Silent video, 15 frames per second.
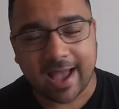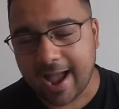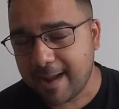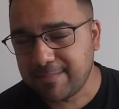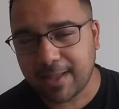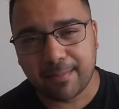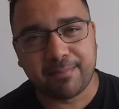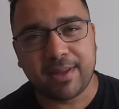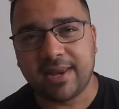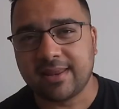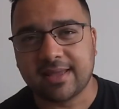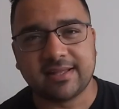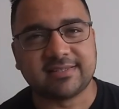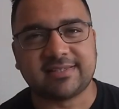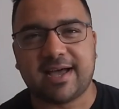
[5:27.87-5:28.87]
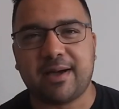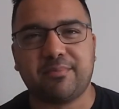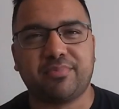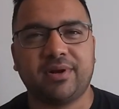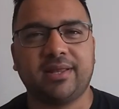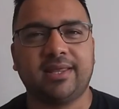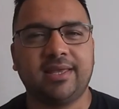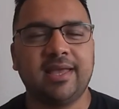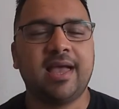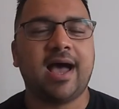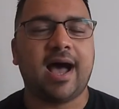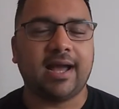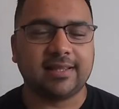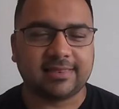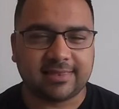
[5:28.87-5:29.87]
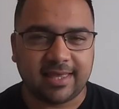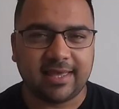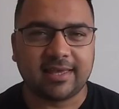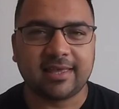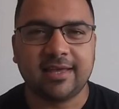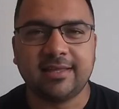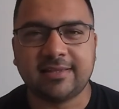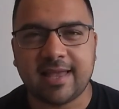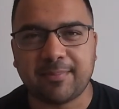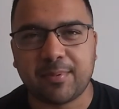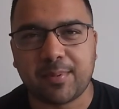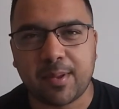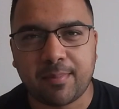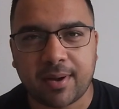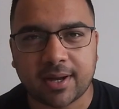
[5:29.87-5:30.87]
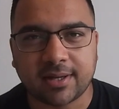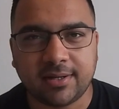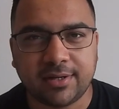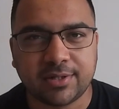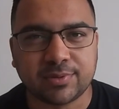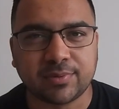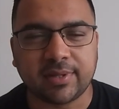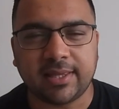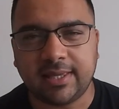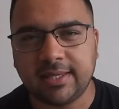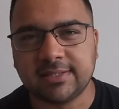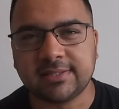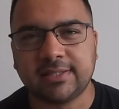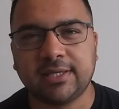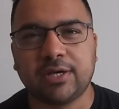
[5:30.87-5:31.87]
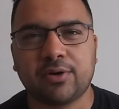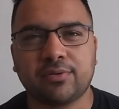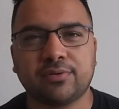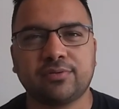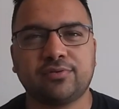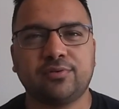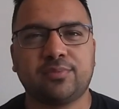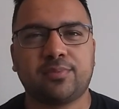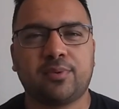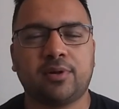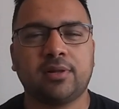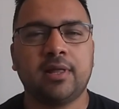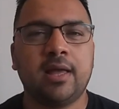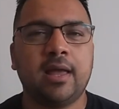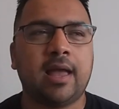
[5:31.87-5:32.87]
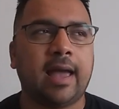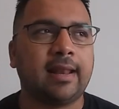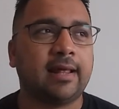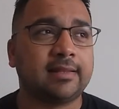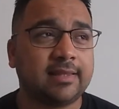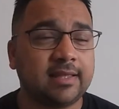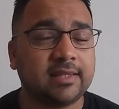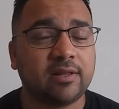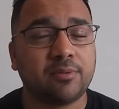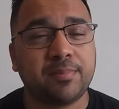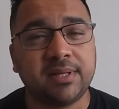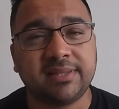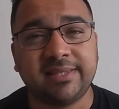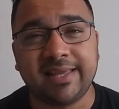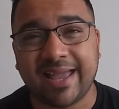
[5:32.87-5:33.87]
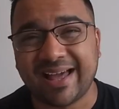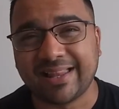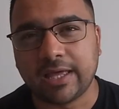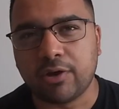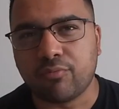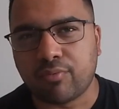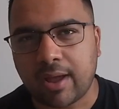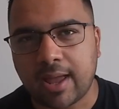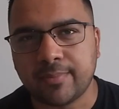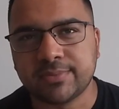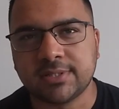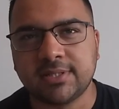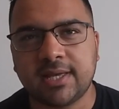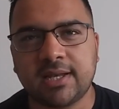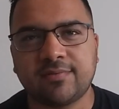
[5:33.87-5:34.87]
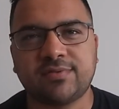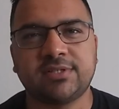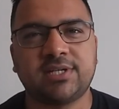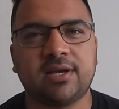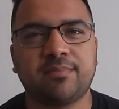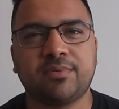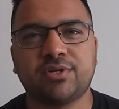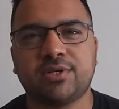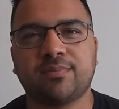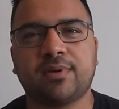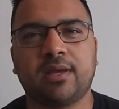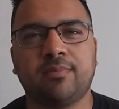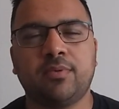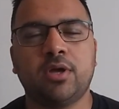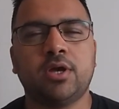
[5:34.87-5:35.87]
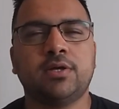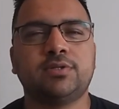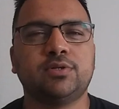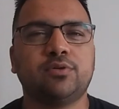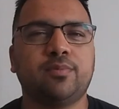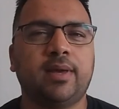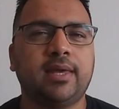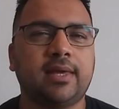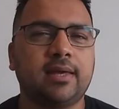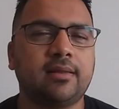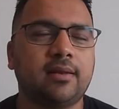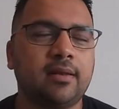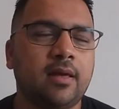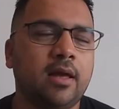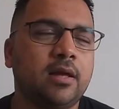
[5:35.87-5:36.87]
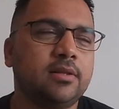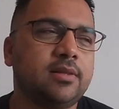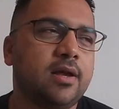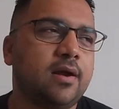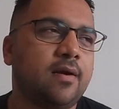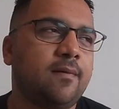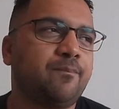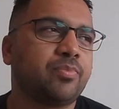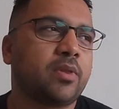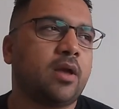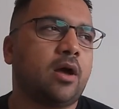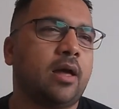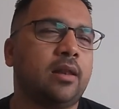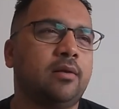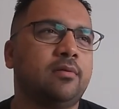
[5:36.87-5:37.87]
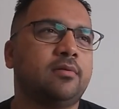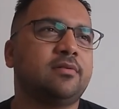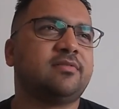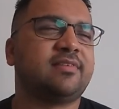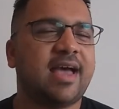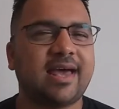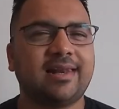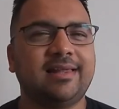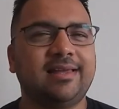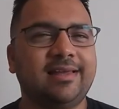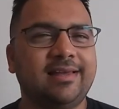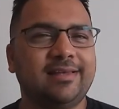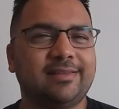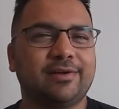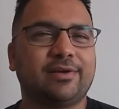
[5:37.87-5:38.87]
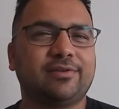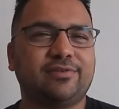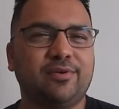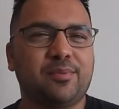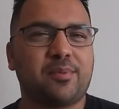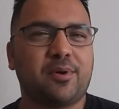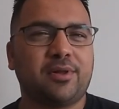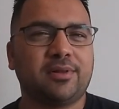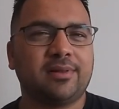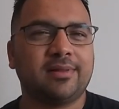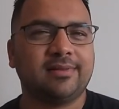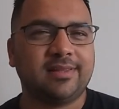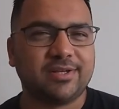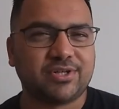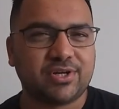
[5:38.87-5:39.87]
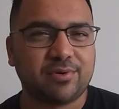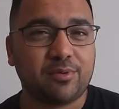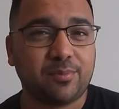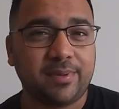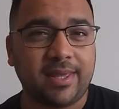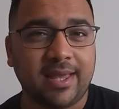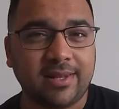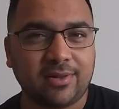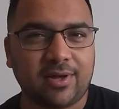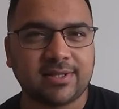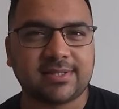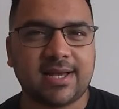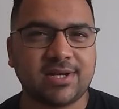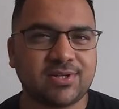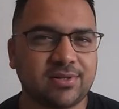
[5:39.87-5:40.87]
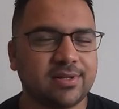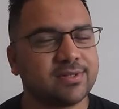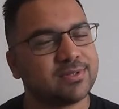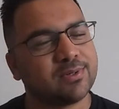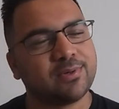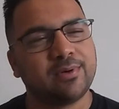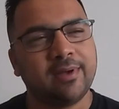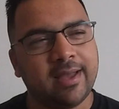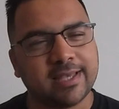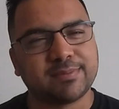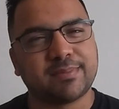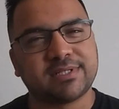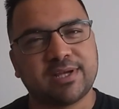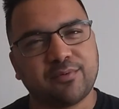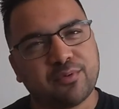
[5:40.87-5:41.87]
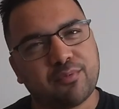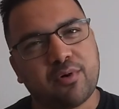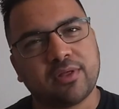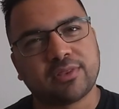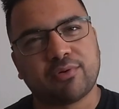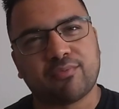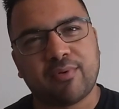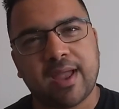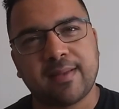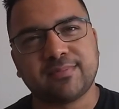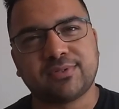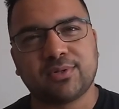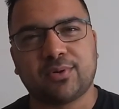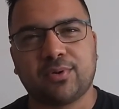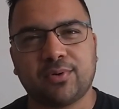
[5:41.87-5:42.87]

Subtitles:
I'm not betting against Tom Brady. I think Tampa Bay Buccaneers will easily go to the Super Bowl, and I think they'll beat the LA Rams in the NFC Championship game to make it there. And sadly, the Super Bowl this year will be in Los Angeles, so as much as I would want the Rams to